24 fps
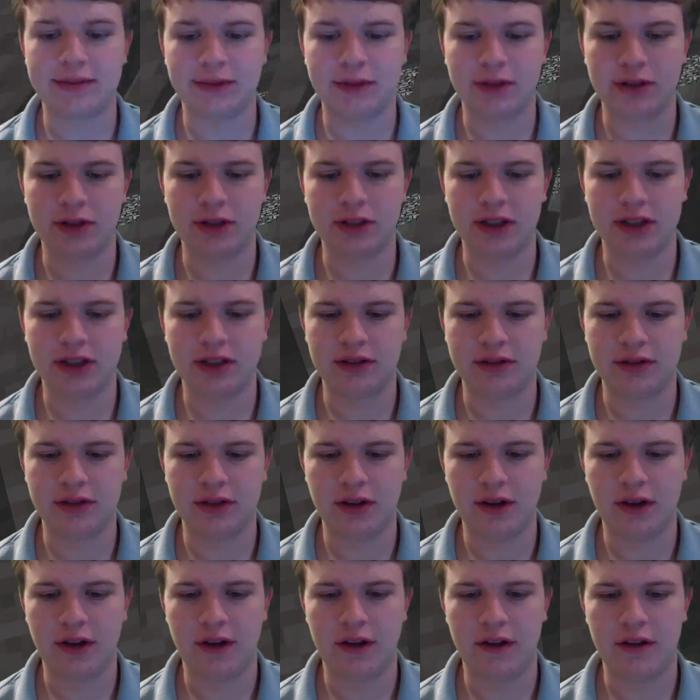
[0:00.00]
a good
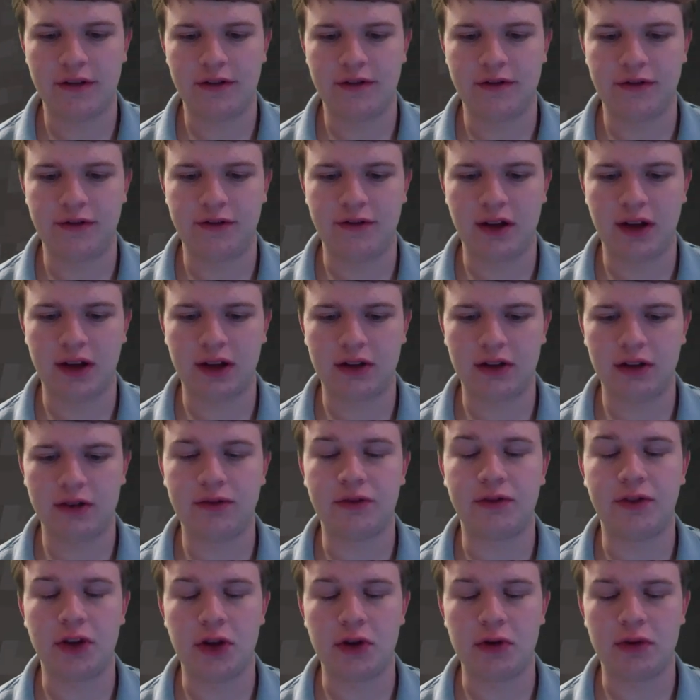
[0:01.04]

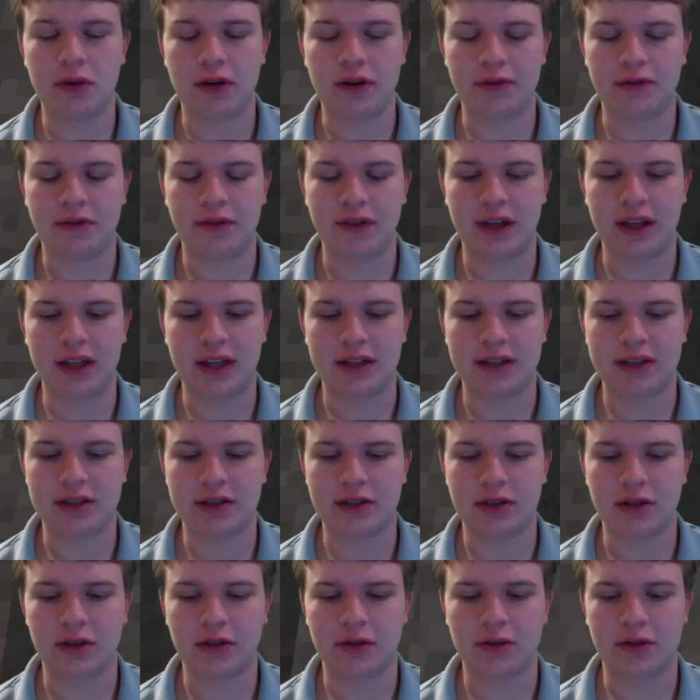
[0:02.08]
view of it. So